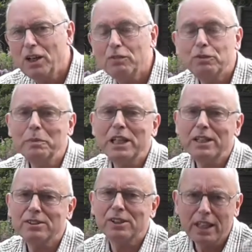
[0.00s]
For me,
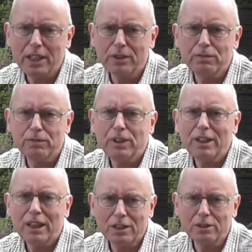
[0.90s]
to live
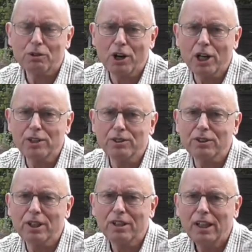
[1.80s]
is
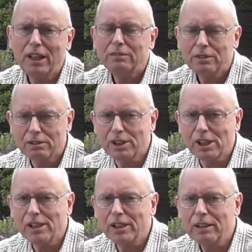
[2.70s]
Christ, to
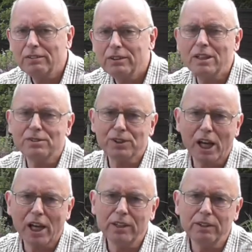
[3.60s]
die is
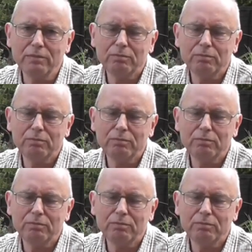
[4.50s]
gain.